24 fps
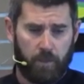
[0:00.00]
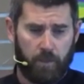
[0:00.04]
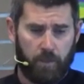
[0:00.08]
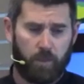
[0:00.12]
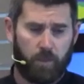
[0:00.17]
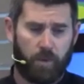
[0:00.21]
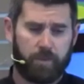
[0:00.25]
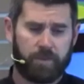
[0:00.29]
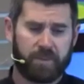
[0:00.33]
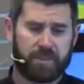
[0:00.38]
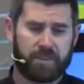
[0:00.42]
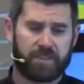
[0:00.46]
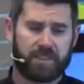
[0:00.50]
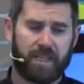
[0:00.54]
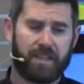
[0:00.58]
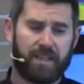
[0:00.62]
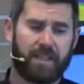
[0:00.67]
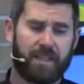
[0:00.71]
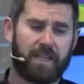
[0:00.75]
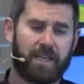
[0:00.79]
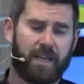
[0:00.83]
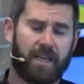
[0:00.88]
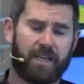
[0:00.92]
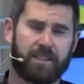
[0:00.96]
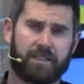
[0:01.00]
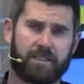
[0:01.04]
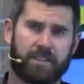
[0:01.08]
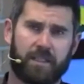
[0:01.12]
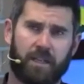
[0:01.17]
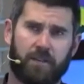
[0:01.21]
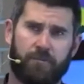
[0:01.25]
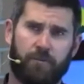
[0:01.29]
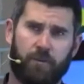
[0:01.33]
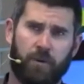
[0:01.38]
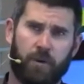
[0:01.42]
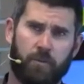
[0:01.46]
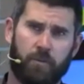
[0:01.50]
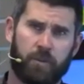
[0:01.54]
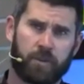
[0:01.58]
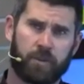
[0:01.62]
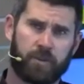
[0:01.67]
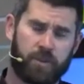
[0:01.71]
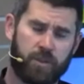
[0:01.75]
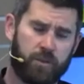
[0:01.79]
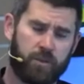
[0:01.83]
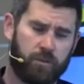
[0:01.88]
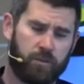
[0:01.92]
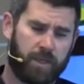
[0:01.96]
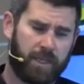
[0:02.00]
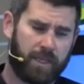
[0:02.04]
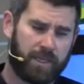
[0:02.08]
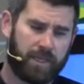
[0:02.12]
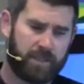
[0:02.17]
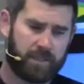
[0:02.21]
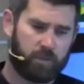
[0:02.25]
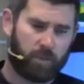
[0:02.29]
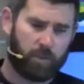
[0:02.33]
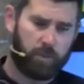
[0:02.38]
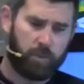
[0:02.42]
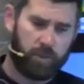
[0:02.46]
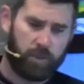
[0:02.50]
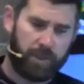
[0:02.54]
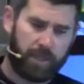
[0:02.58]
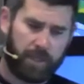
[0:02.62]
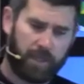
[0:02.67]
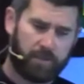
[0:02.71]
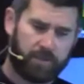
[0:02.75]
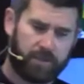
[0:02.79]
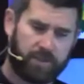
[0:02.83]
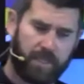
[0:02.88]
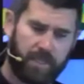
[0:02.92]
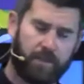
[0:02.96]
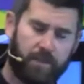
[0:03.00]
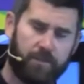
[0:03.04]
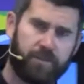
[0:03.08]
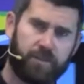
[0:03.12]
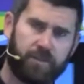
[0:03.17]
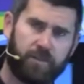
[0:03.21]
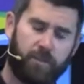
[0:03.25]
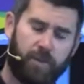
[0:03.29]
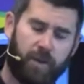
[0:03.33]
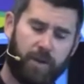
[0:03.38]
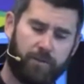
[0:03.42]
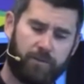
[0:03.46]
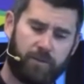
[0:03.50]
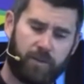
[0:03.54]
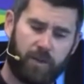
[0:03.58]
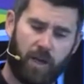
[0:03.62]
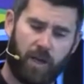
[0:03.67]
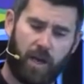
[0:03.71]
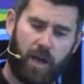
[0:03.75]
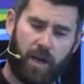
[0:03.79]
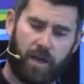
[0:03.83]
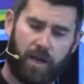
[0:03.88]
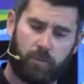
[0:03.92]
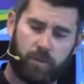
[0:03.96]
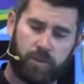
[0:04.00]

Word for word: But when we say that kind of stuff, what we're doing is we're putting ourselves above God.